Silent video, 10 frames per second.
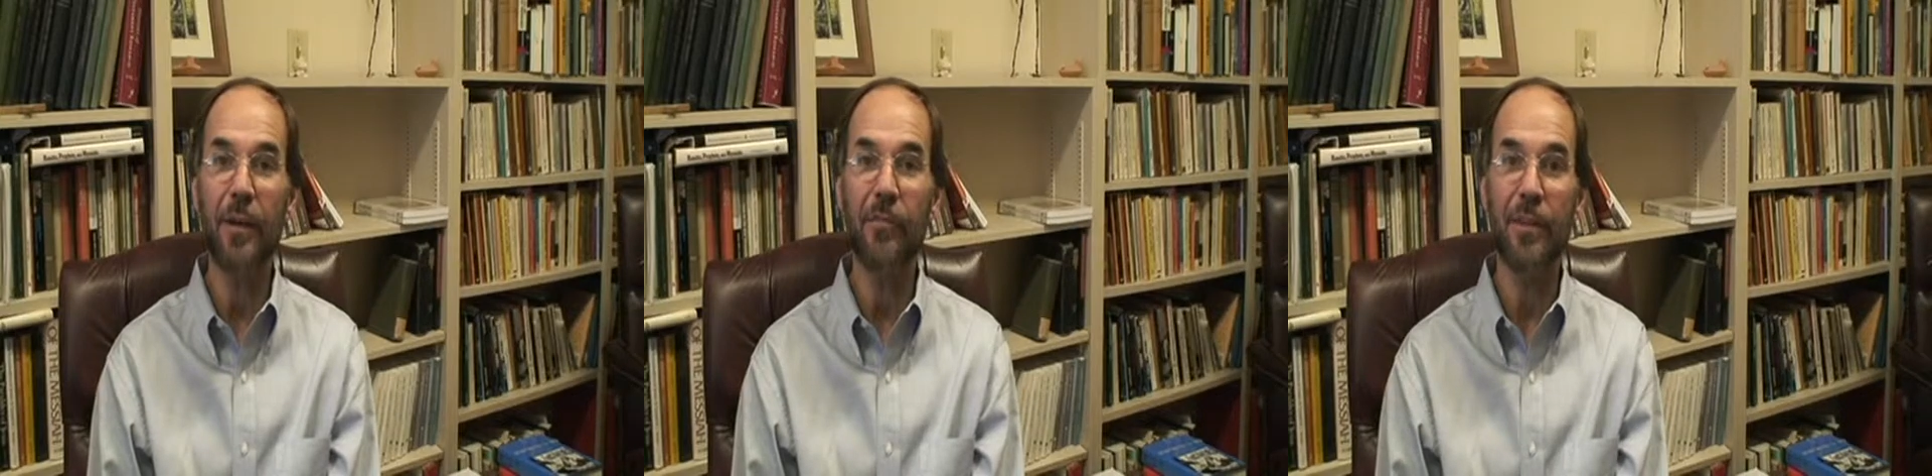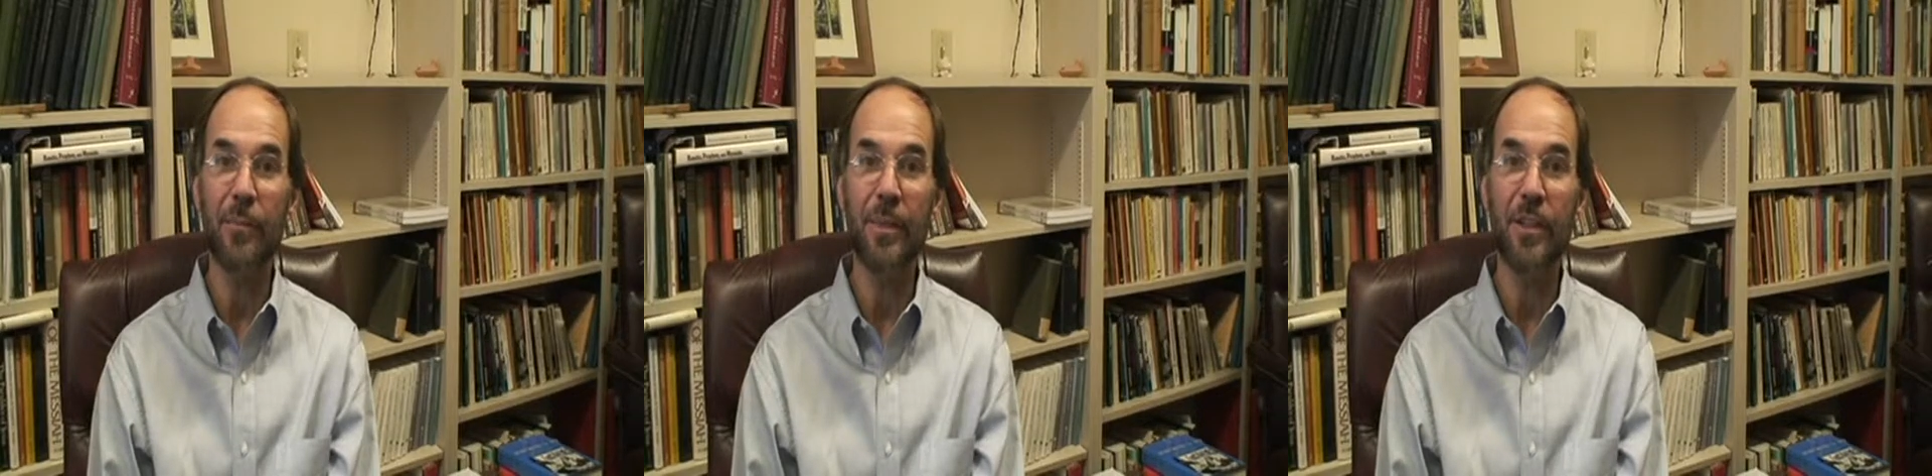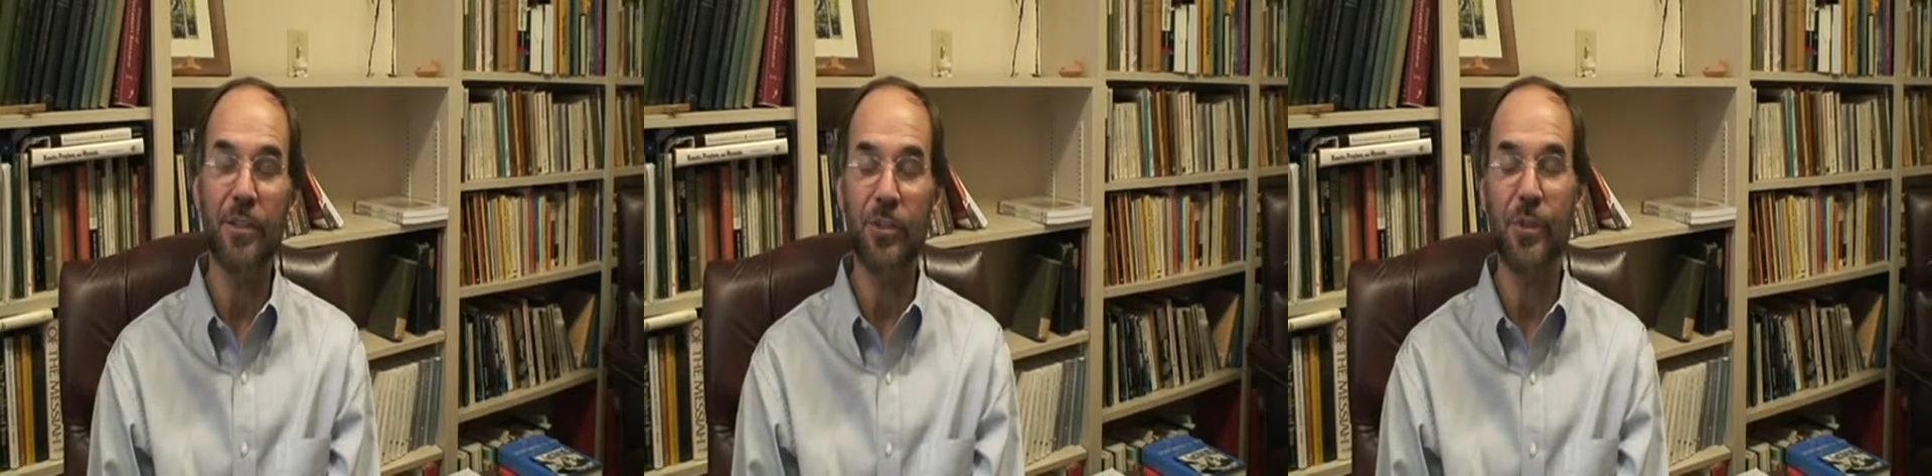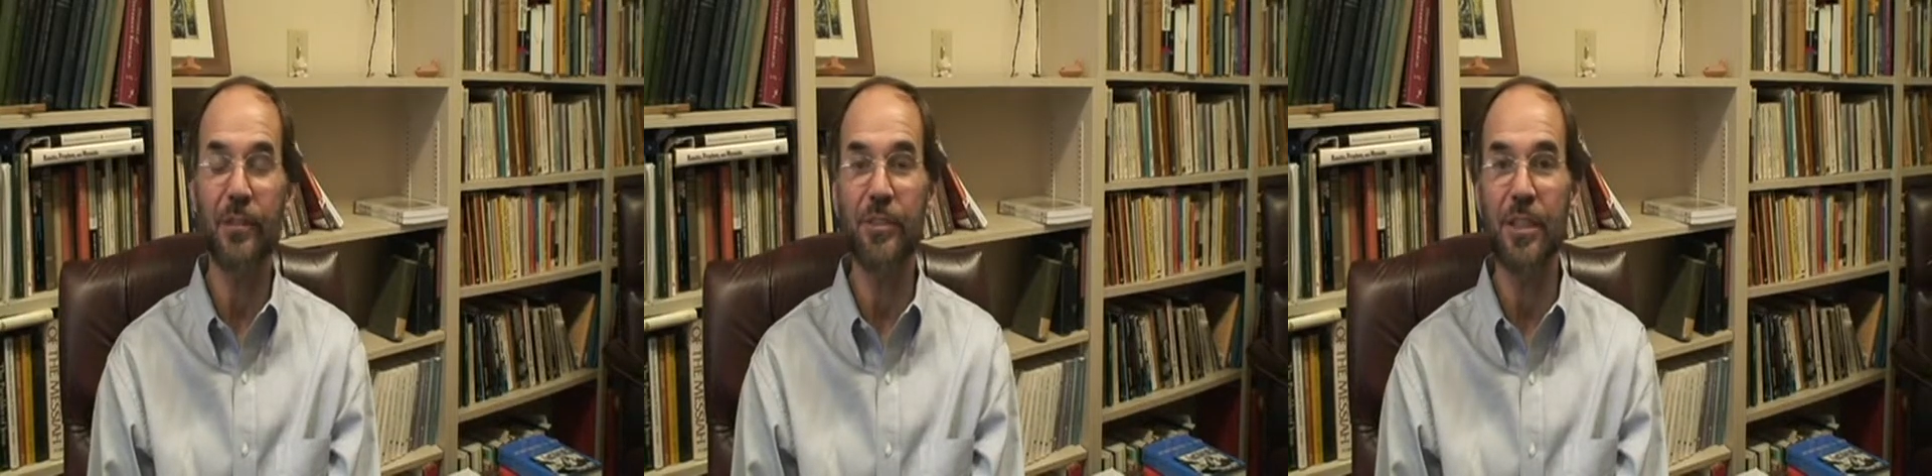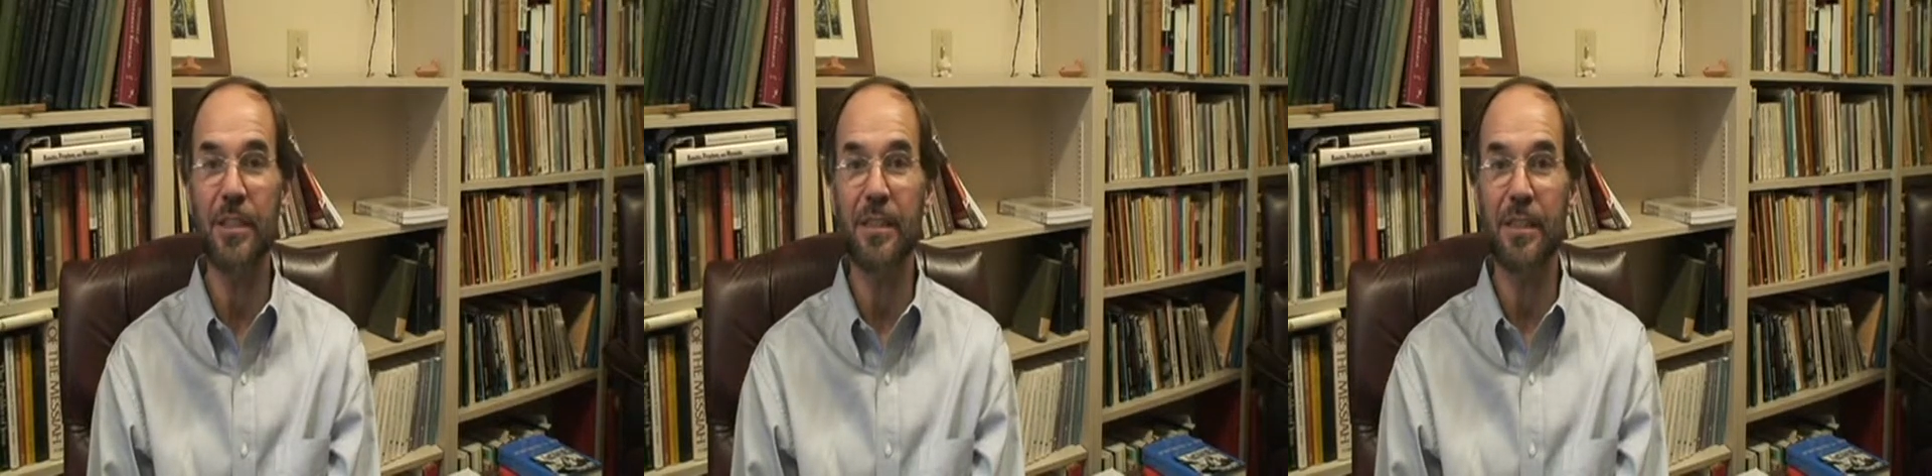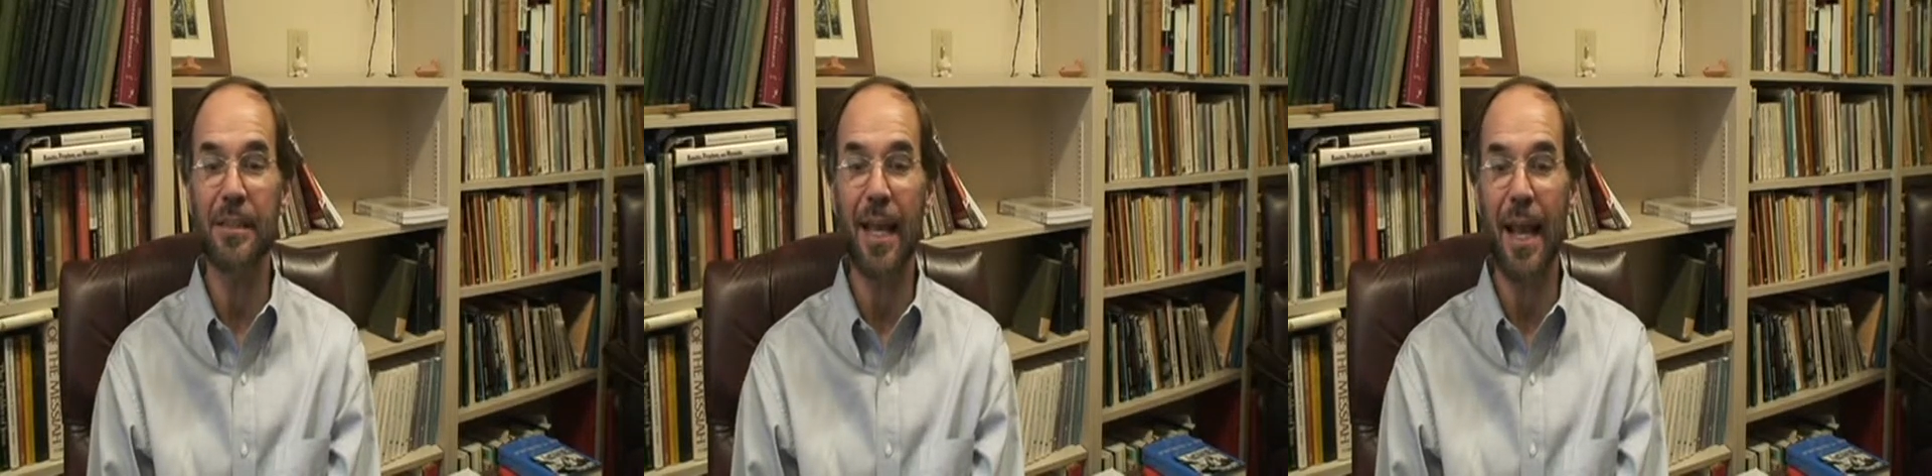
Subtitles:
of the ministry of Jesus